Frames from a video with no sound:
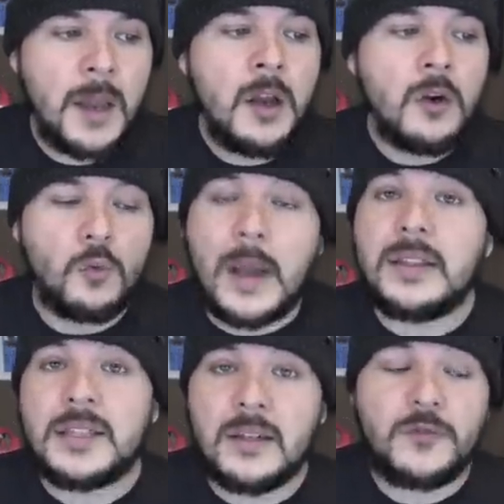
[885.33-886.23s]

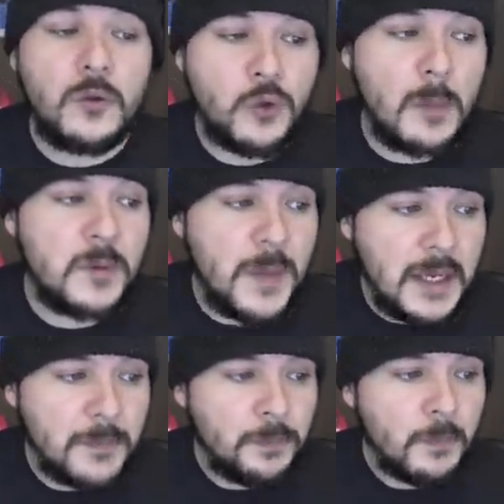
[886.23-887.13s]
Relative to Trump's
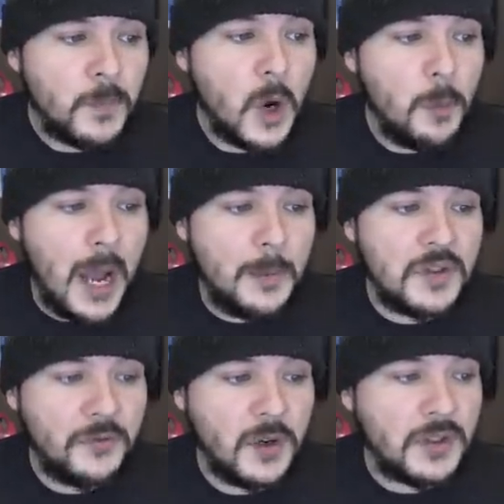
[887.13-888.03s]
peak, Obama's
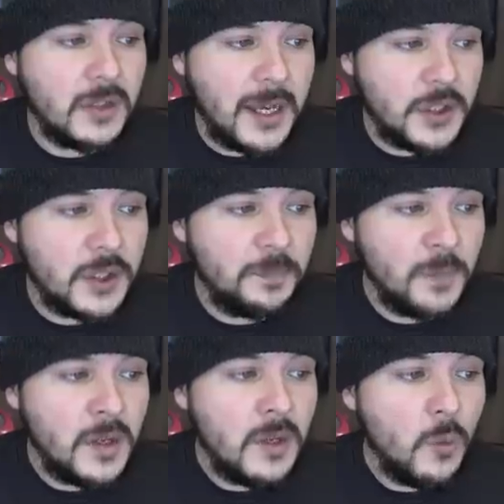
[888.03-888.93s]
first election
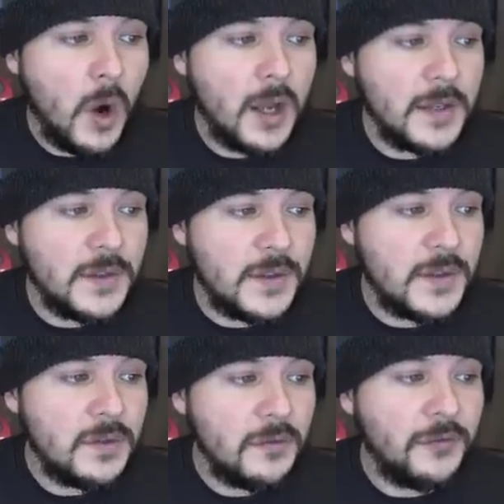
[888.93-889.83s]
was
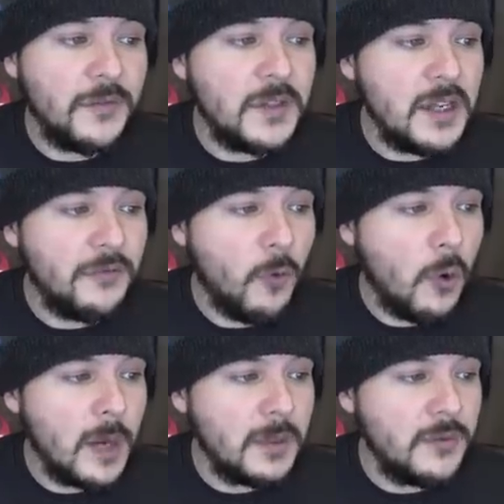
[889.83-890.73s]
54,
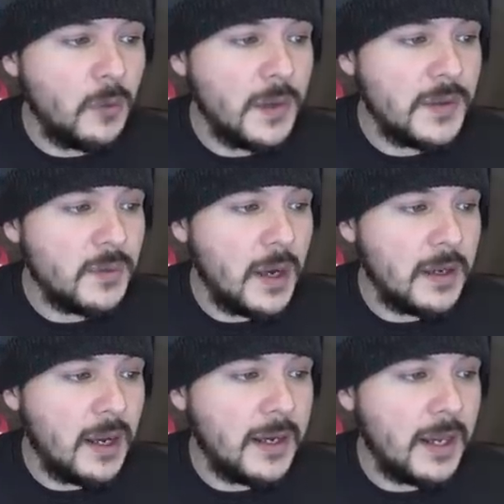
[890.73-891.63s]
I believe it was. I
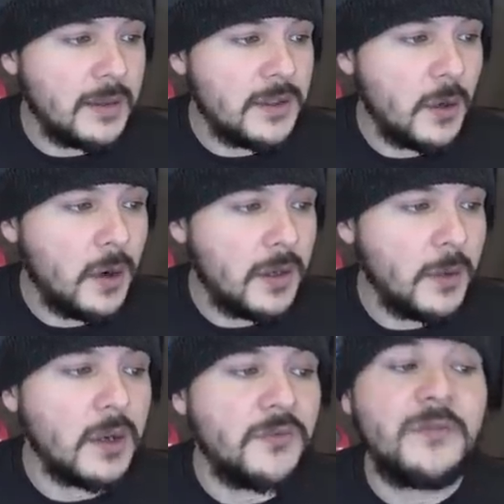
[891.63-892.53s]
can't. It's so hard. There we
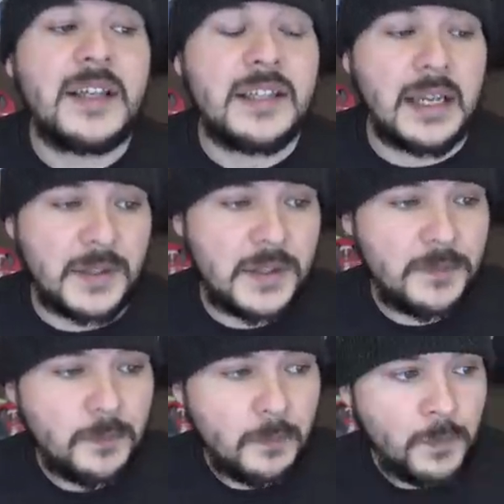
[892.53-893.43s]
go. 56.
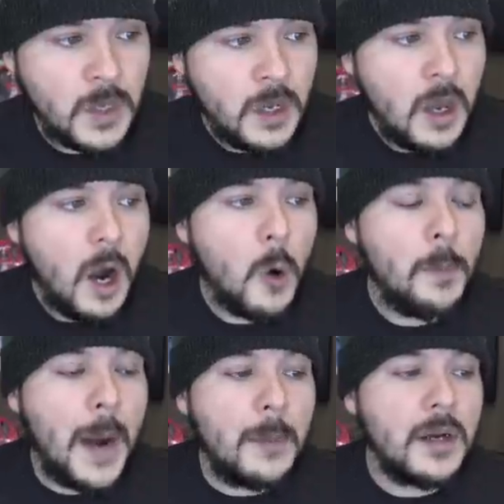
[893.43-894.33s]

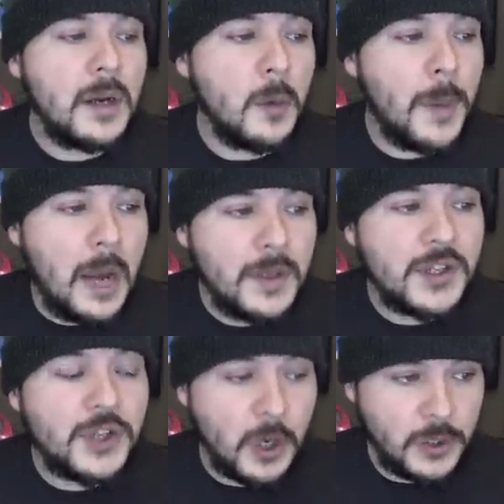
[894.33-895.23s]
Obama
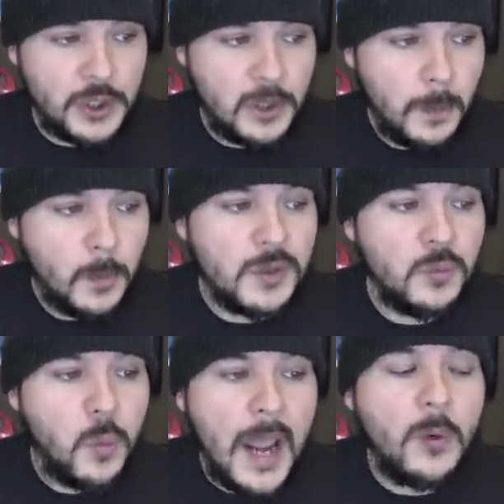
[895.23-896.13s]
search was
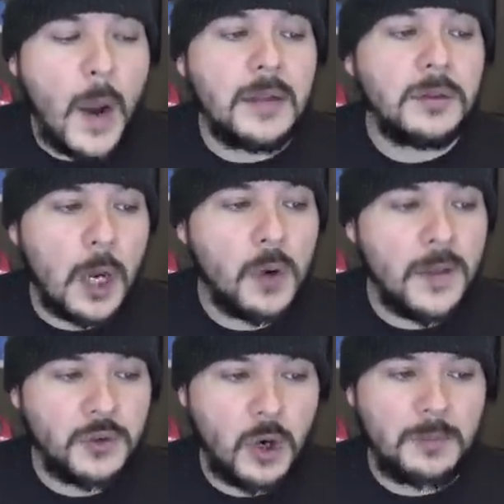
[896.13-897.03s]
way, way lower
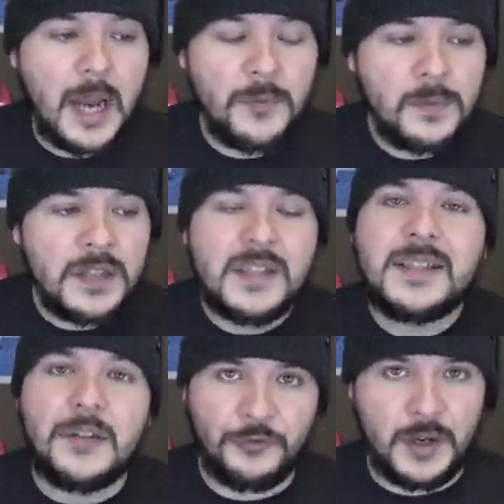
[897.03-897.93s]
than Trump. Now, this is
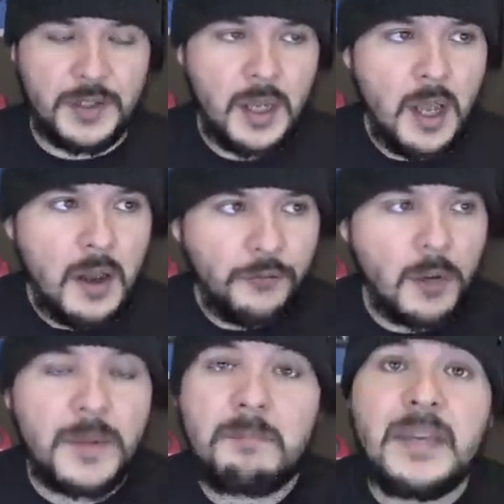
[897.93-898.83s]
different from
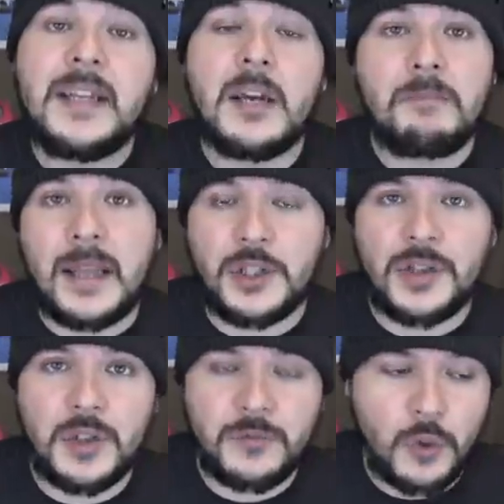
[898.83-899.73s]
the media
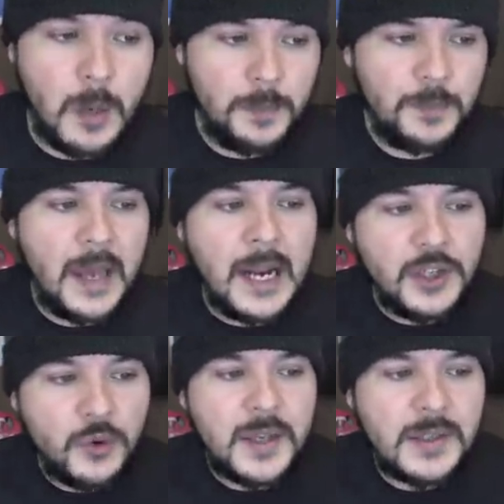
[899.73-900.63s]
mentions of Trump. And I
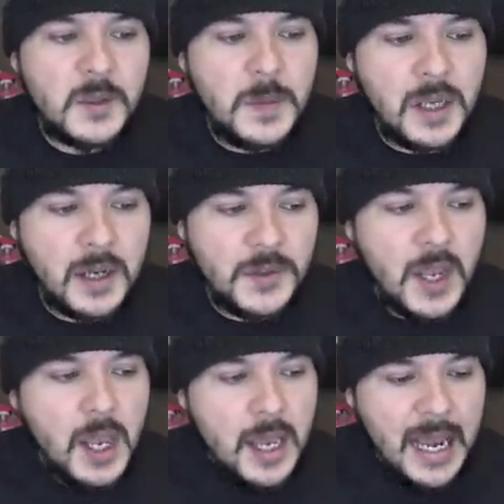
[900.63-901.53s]
stress this because
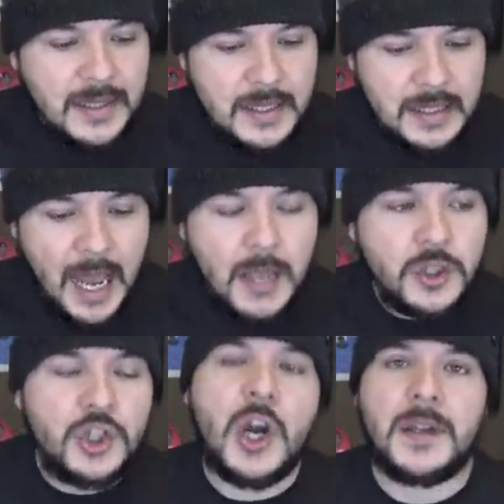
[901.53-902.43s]
it's not
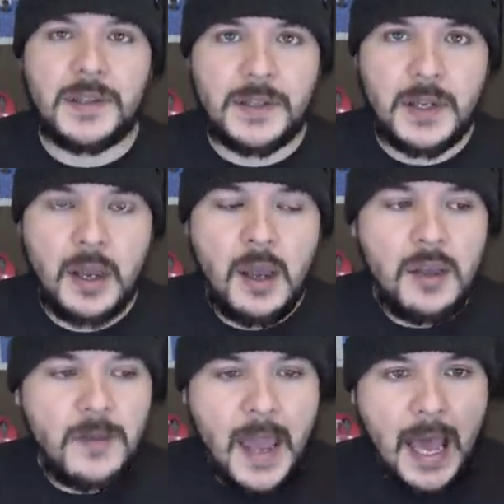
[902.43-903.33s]
just
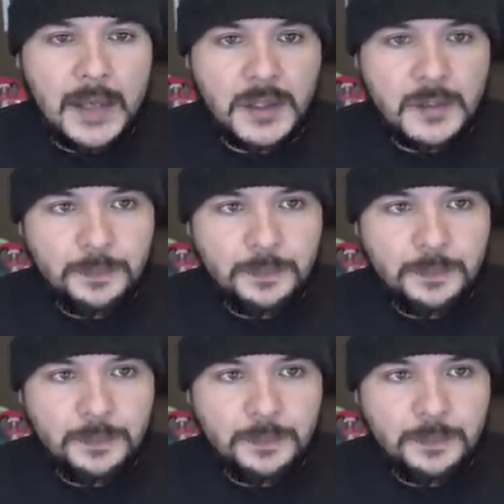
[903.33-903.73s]
that